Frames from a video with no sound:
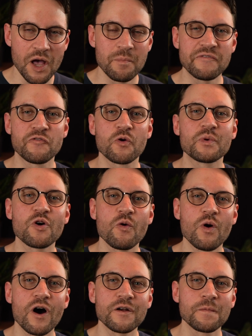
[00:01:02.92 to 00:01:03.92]
Before we
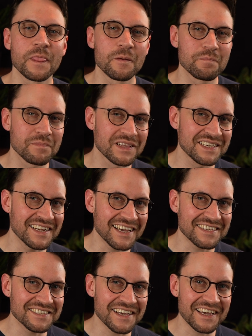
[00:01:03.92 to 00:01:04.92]
go on, please take
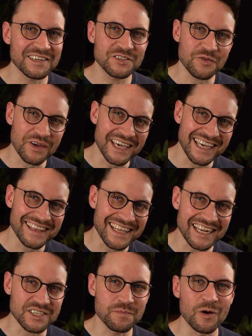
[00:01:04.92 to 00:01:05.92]
a second to hit
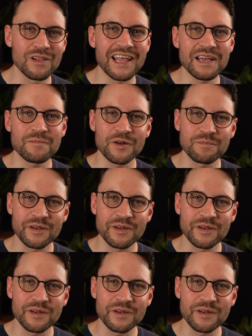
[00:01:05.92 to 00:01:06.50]
that small like button